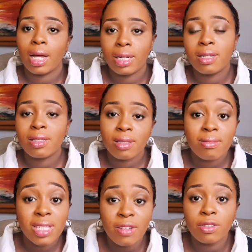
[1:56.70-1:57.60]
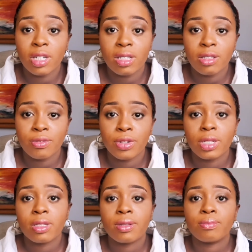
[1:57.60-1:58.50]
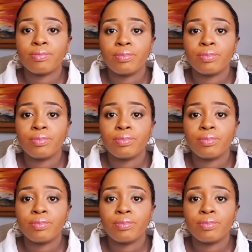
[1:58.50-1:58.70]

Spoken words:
at least 7 days difference.